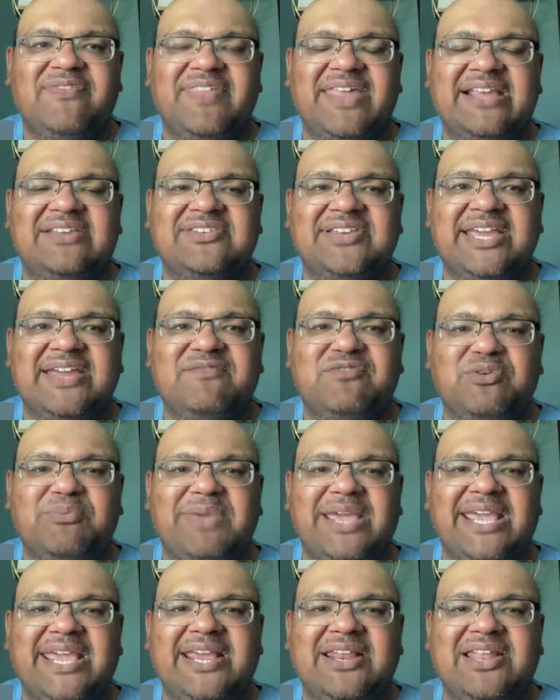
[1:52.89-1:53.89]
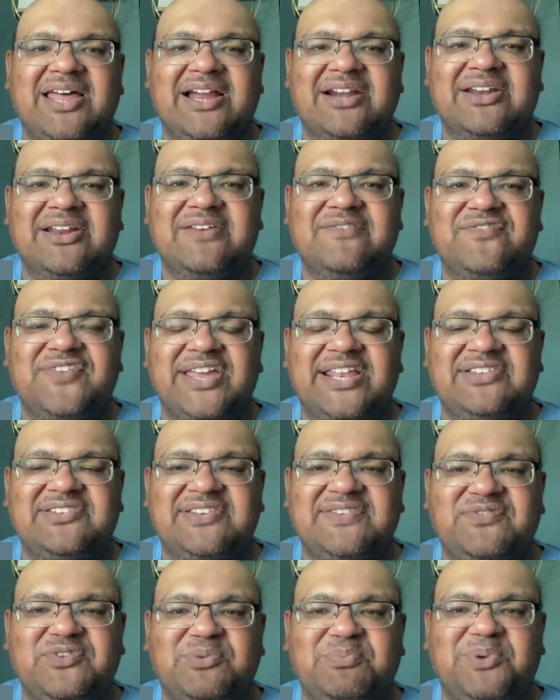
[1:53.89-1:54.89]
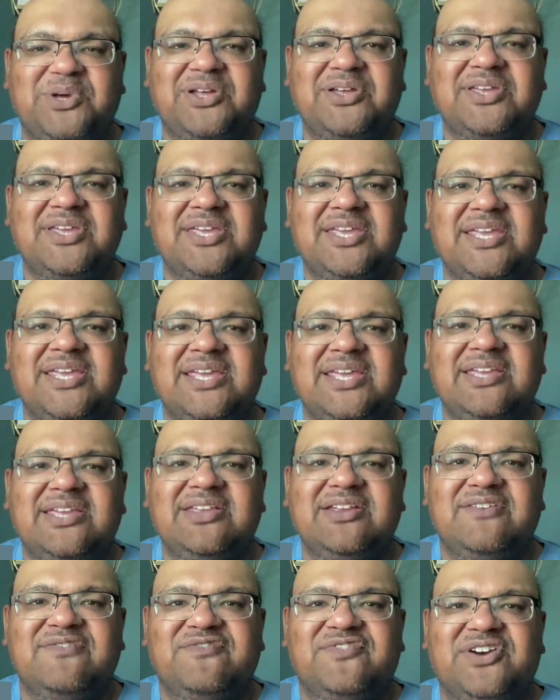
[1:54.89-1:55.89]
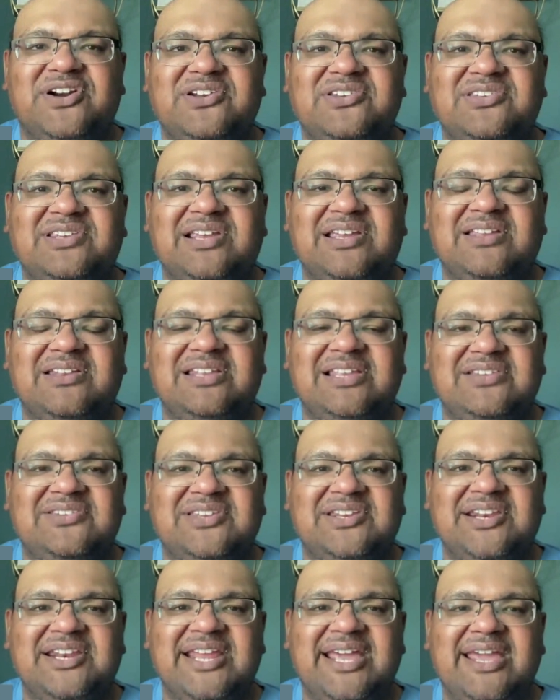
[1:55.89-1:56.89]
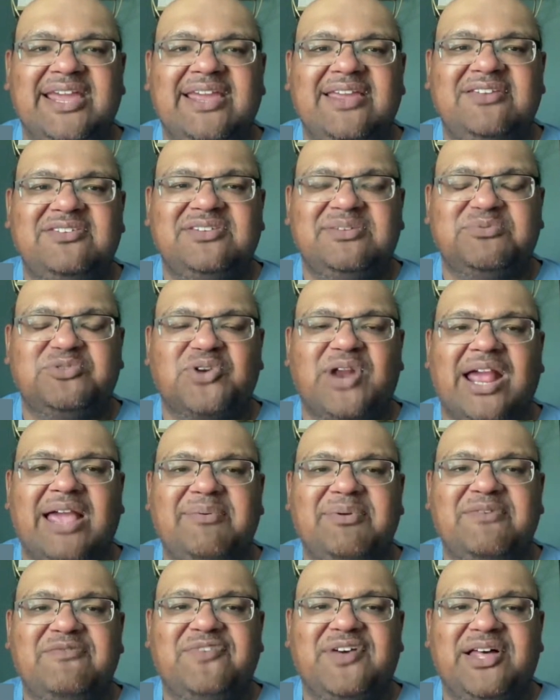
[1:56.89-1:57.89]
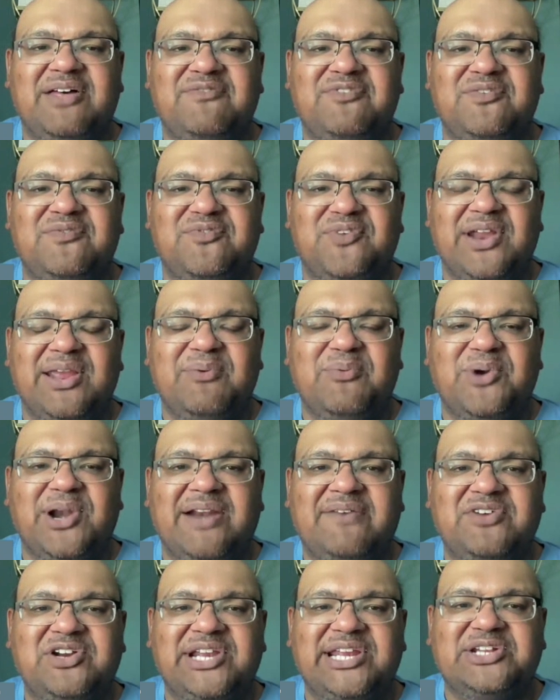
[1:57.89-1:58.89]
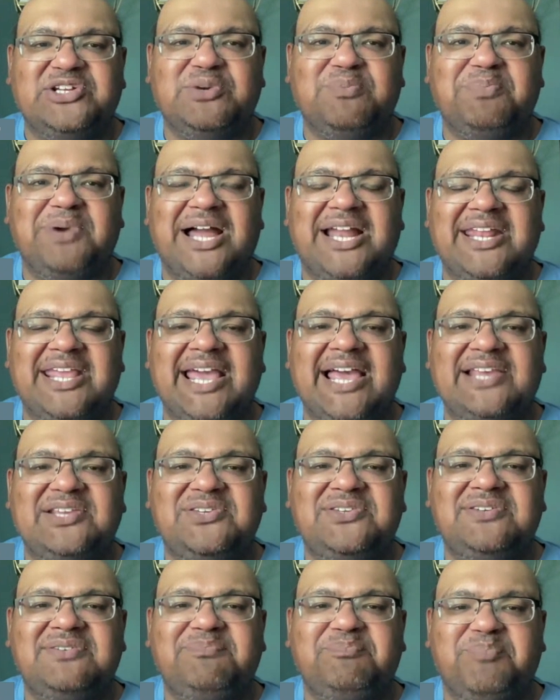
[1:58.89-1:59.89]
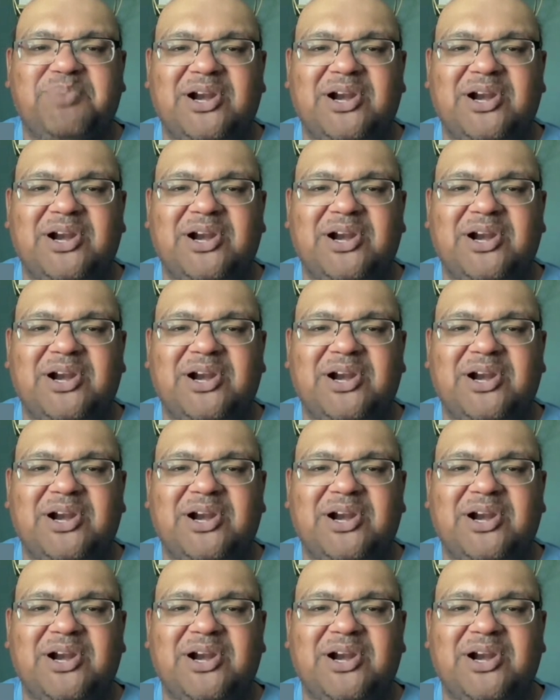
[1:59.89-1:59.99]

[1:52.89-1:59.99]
Thanks again for making Locked On Fantasy Football your first listen today. Subscribe and follow for free wherever you get your podcasts.